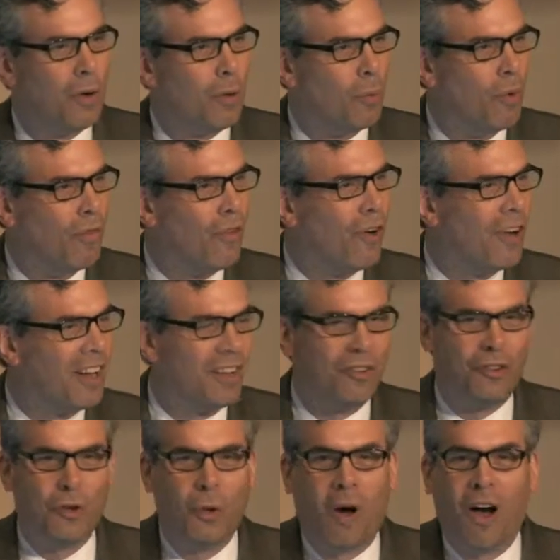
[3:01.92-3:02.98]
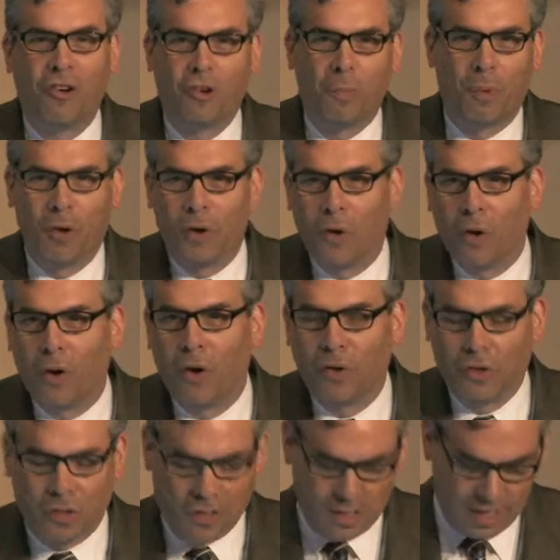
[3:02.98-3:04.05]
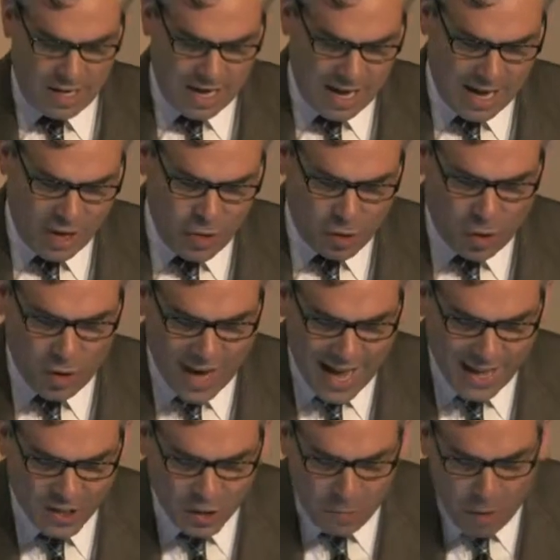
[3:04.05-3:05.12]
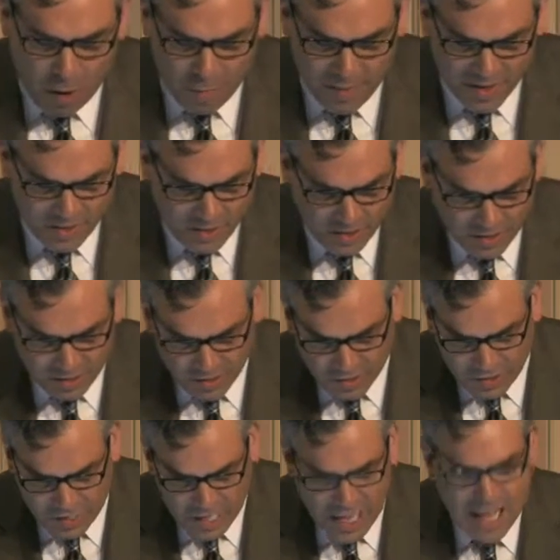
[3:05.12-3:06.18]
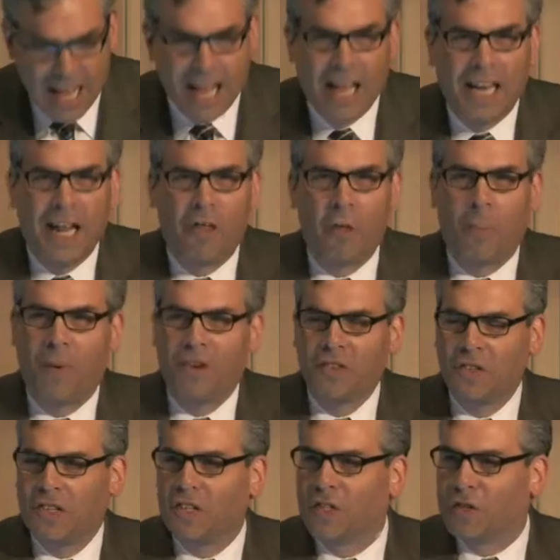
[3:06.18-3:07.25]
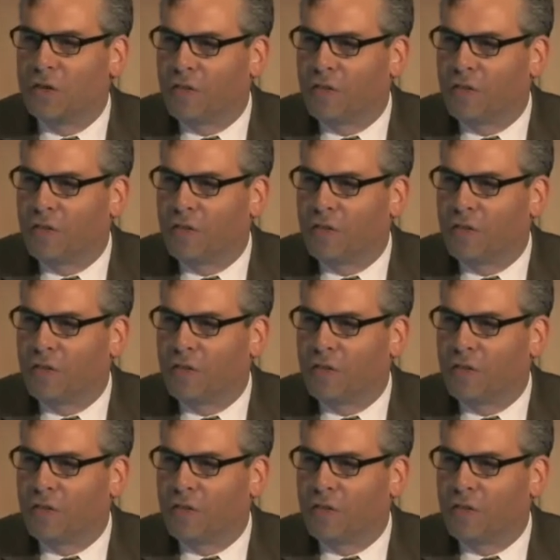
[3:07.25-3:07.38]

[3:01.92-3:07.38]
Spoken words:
referring to entrepreneurs who create small businesses. Now, the president's